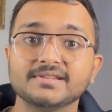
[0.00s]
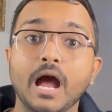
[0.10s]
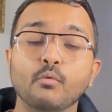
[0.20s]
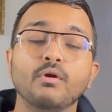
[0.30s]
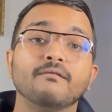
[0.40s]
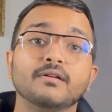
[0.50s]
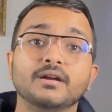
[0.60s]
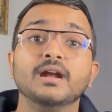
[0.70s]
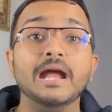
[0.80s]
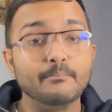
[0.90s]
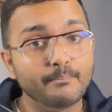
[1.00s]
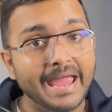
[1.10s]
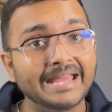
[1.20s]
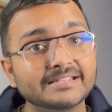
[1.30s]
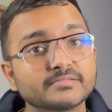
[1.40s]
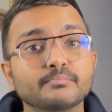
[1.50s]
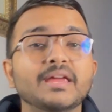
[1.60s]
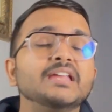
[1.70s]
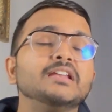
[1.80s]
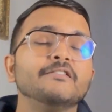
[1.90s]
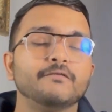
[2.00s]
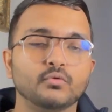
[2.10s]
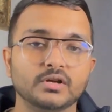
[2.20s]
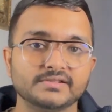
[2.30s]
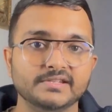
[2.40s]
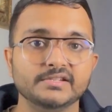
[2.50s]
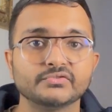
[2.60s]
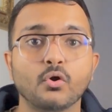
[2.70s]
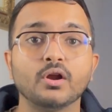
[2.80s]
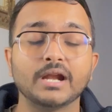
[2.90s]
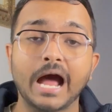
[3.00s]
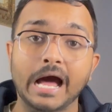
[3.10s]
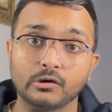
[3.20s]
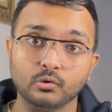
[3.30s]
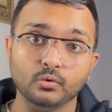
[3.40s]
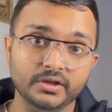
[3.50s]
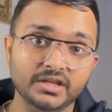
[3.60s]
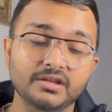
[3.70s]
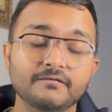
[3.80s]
However, banks mainly focuses on ROE,